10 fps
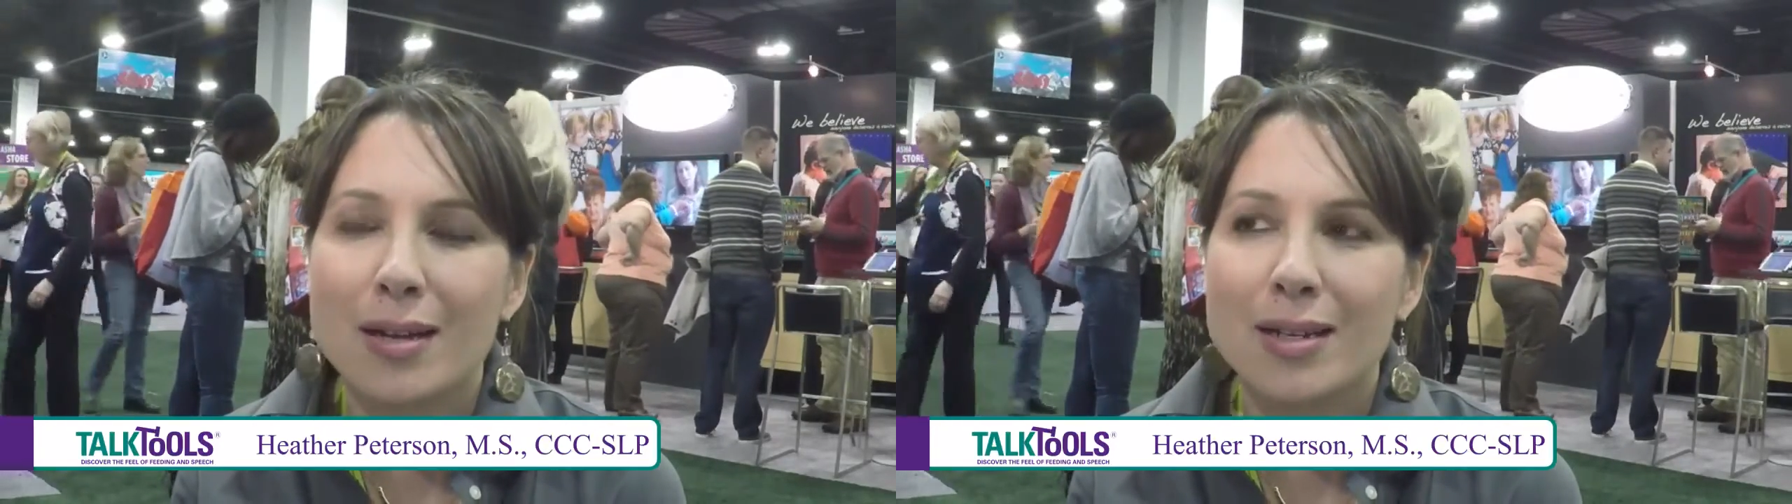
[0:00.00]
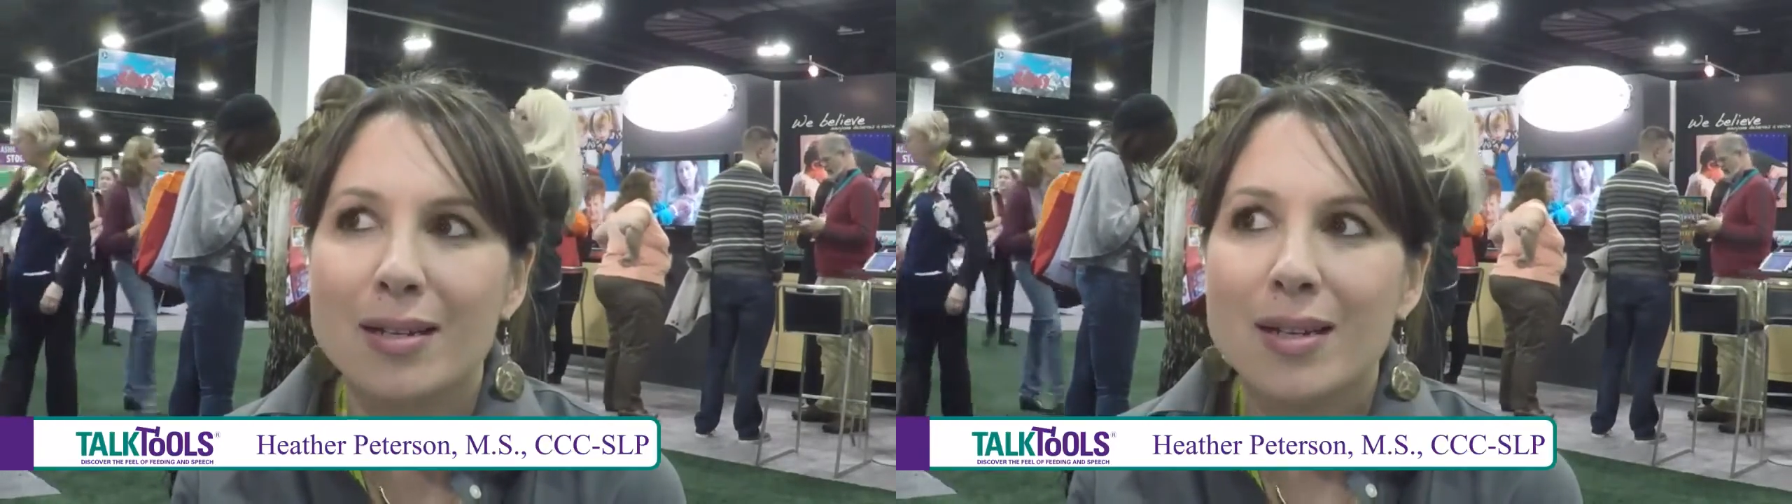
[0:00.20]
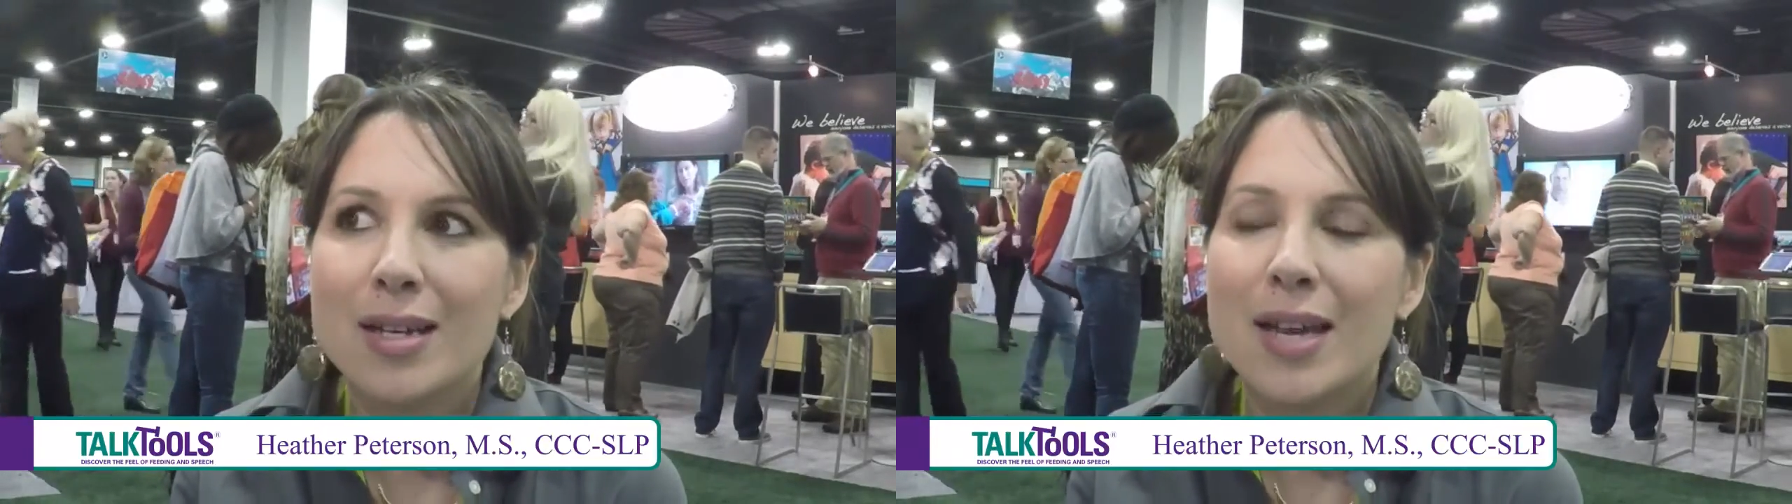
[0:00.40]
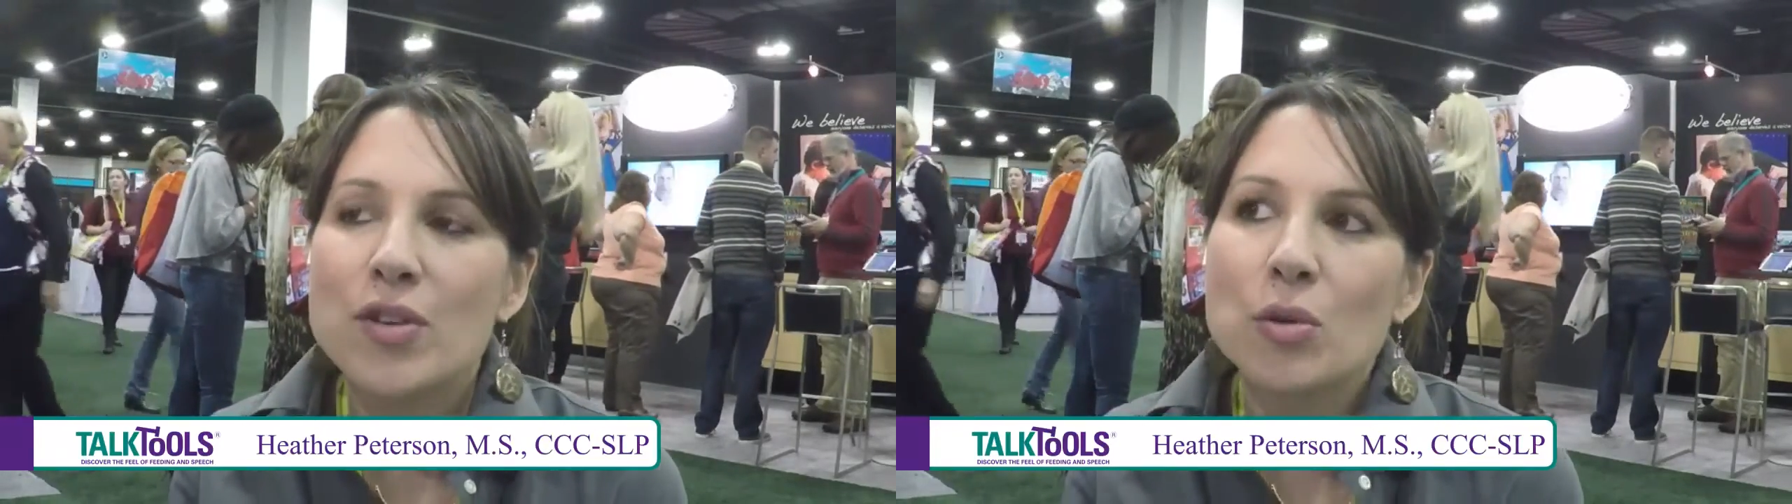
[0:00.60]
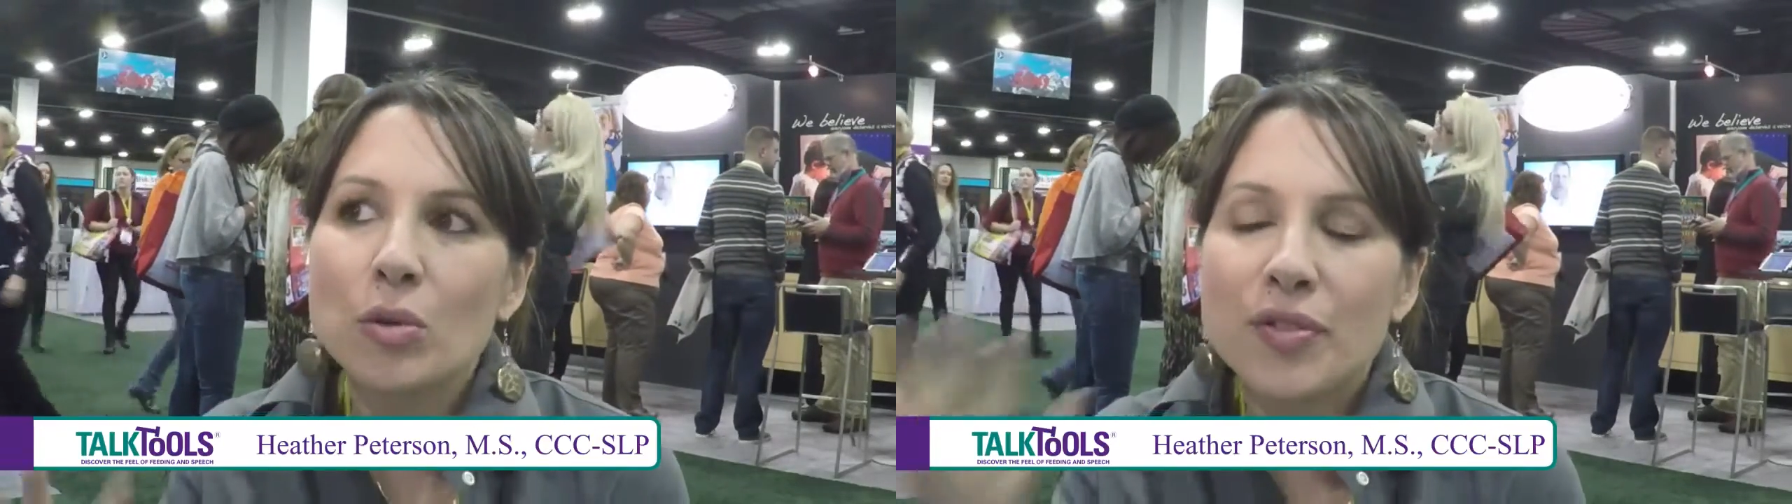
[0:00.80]
And if
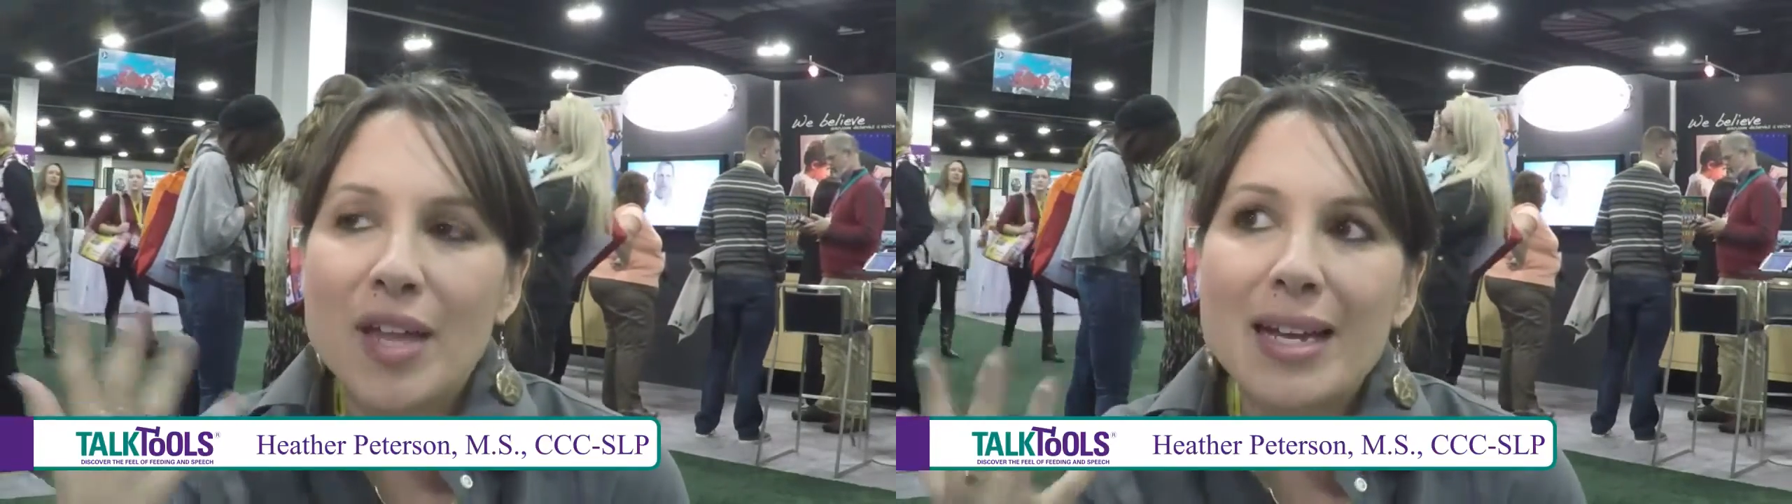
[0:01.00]
you think